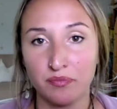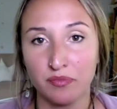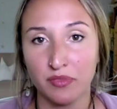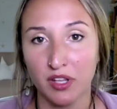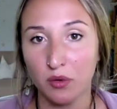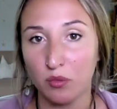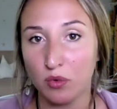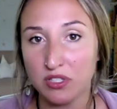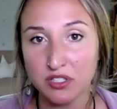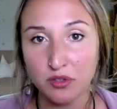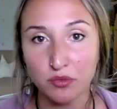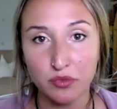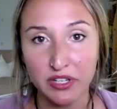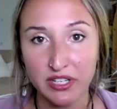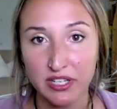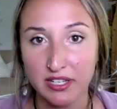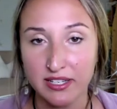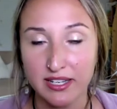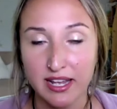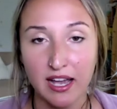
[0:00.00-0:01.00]
It wasn't
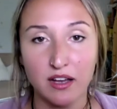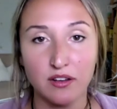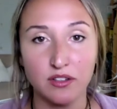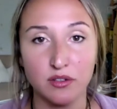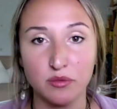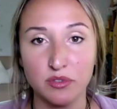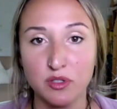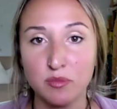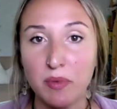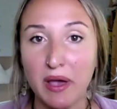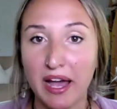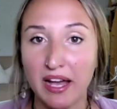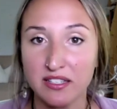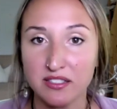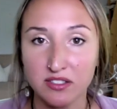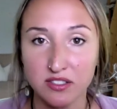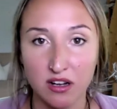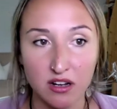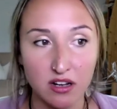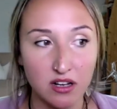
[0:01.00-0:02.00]
written down, it was
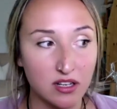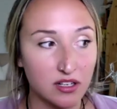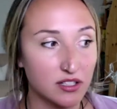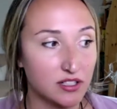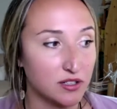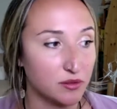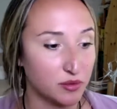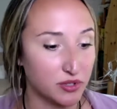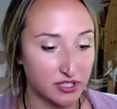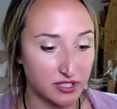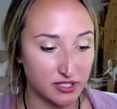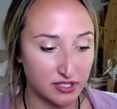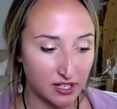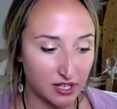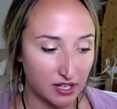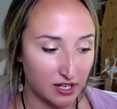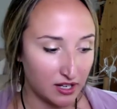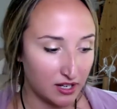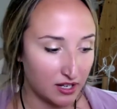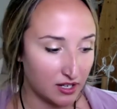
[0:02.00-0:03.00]
passed on, it was
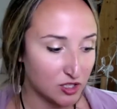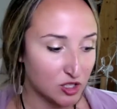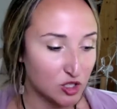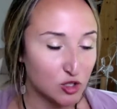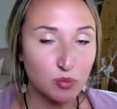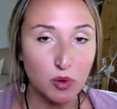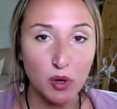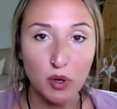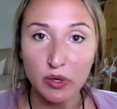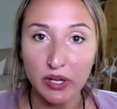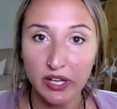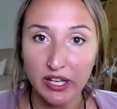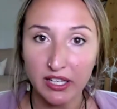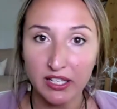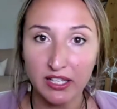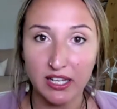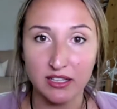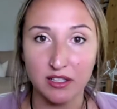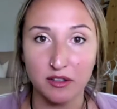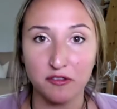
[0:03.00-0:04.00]

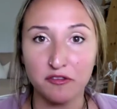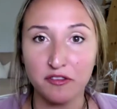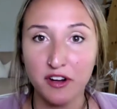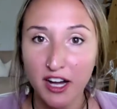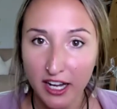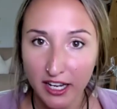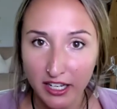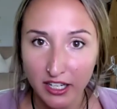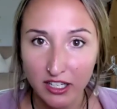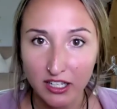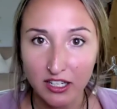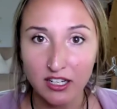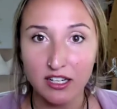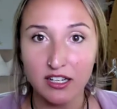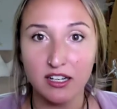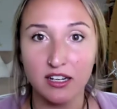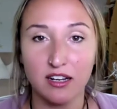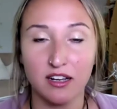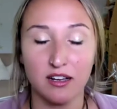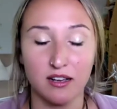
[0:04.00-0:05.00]
spoken at the
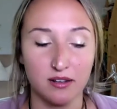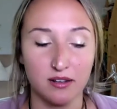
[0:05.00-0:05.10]
fire.